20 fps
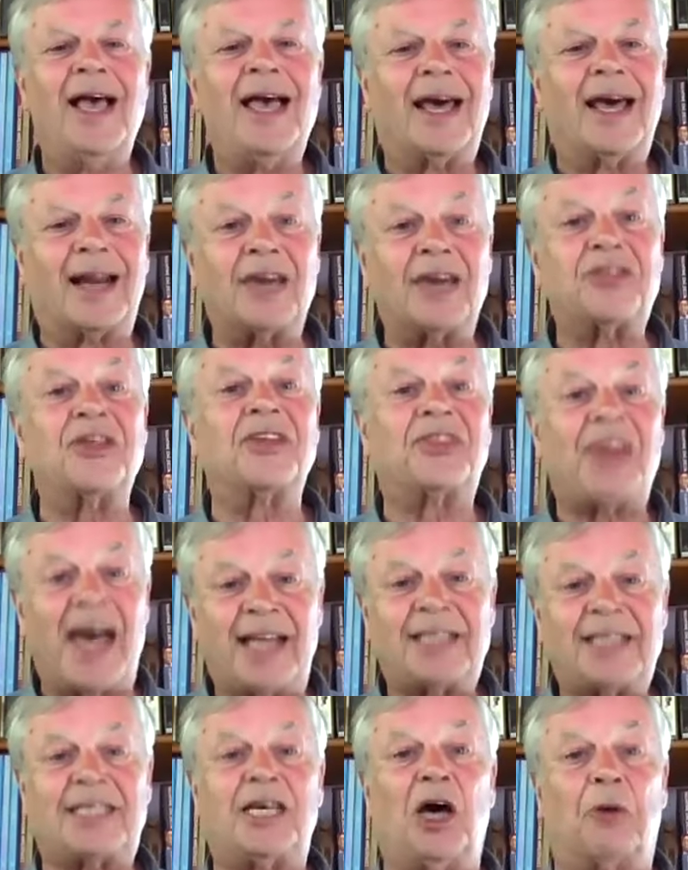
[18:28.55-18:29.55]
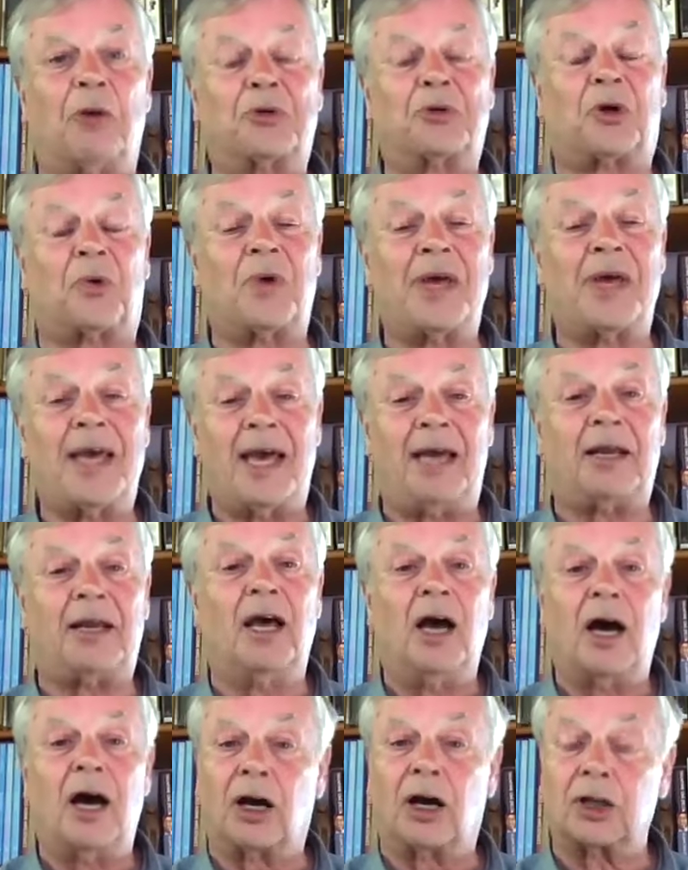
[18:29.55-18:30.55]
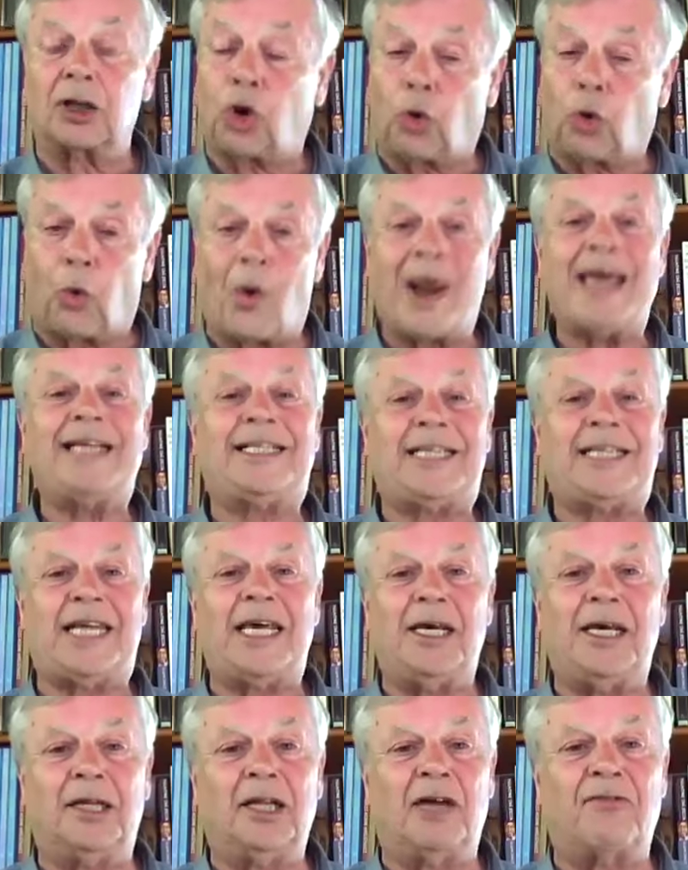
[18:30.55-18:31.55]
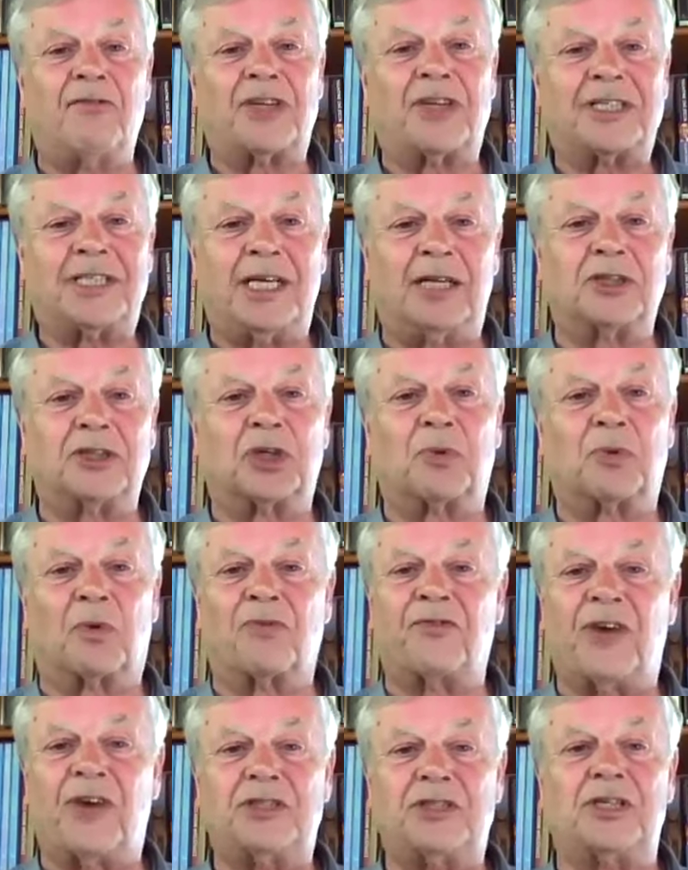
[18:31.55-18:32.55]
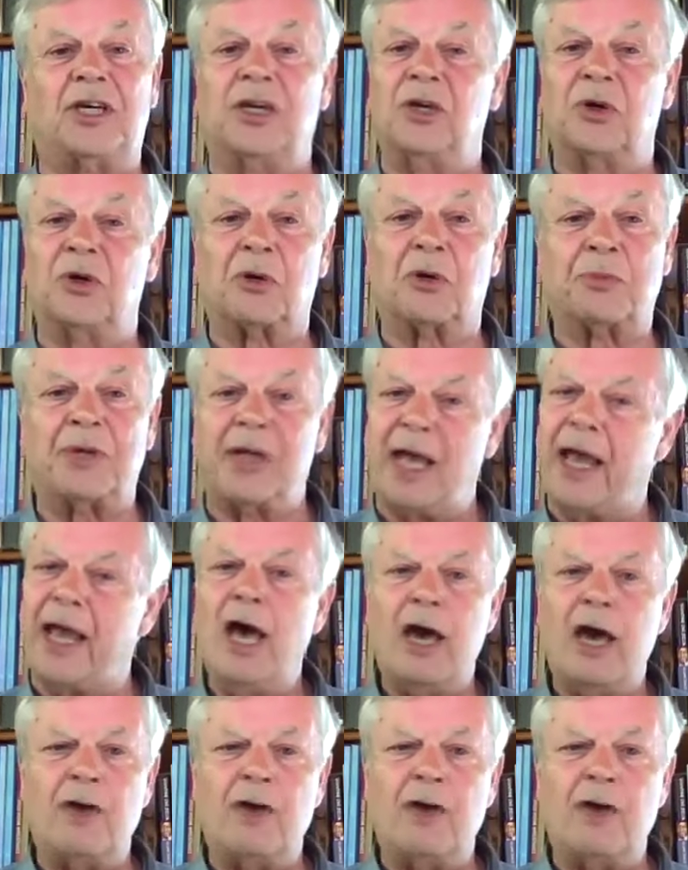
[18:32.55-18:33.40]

And I think that's helped create a great deal of the tension we're facing in Europe today.